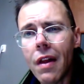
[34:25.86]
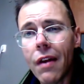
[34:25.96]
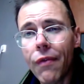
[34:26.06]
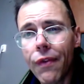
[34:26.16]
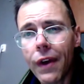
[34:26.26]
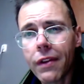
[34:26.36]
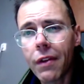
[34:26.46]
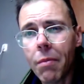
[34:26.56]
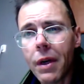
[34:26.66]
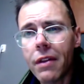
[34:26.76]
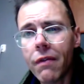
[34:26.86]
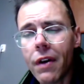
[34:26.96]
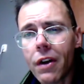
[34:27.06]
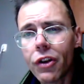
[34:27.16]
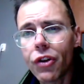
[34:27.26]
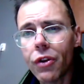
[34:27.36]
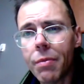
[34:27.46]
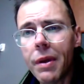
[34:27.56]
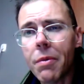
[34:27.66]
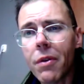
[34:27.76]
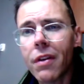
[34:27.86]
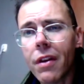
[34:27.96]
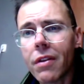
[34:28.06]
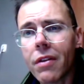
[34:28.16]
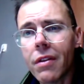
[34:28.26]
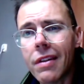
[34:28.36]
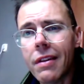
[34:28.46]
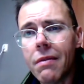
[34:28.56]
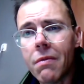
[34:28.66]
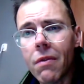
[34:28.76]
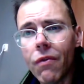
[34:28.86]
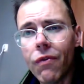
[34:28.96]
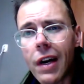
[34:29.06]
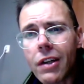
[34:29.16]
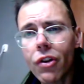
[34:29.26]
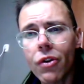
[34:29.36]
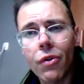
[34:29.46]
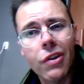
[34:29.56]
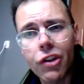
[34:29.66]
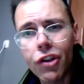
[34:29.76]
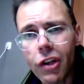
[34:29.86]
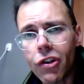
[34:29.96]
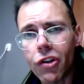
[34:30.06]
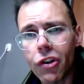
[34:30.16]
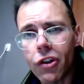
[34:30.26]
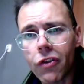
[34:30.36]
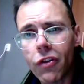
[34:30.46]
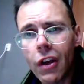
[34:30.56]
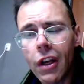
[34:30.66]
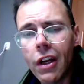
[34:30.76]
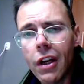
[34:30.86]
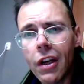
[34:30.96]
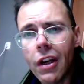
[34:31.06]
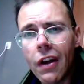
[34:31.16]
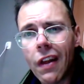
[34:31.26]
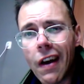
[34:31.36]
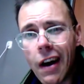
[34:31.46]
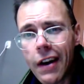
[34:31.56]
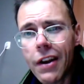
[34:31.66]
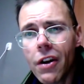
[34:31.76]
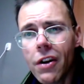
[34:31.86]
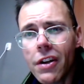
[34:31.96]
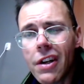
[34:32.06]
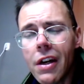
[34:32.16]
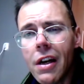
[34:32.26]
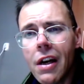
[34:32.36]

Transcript: affected by the Varsha, people that Varsha gestured, I heard,